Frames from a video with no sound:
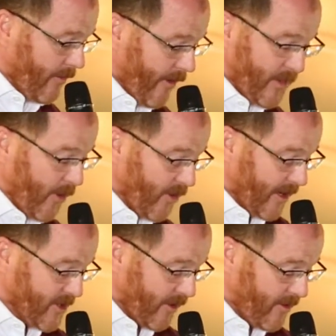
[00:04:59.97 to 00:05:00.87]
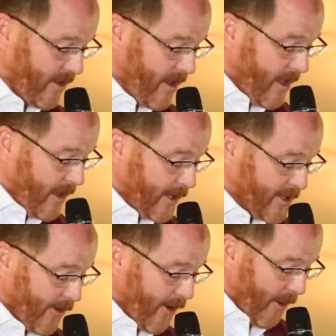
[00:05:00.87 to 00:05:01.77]
at various points, I just
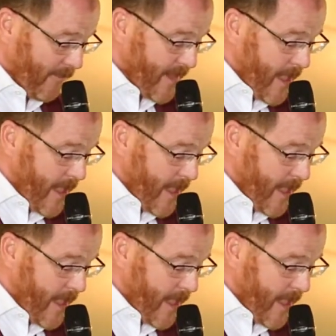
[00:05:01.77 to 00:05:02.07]
don't know.